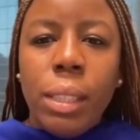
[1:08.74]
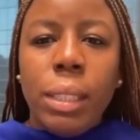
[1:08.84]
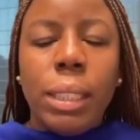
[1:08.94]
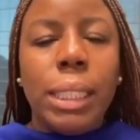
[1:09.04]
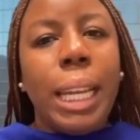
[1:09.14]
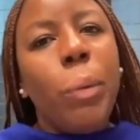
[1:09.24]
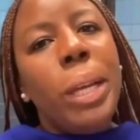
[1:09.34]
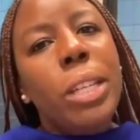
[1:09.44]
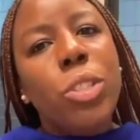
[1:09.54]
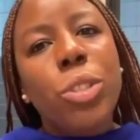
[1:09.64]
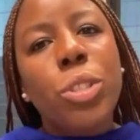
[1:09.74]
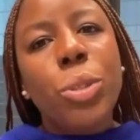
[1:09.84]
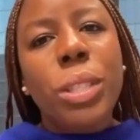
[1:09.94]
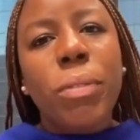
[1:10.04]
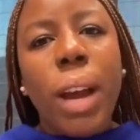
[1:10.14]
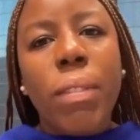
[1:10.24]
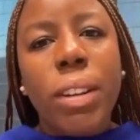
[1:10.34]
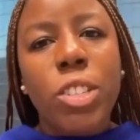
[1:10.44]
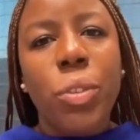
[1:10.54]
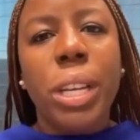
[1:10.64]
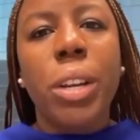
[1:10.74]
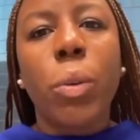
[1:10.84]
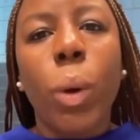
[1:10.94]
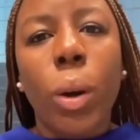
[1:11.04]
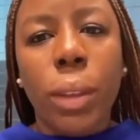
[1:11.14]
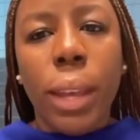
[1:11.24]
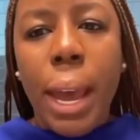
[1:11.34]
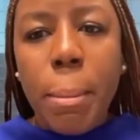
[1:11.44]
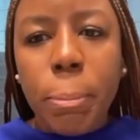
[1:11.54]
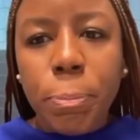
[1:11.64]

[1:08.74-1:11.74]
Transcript: Today, we introduce the 500-year wealth gap.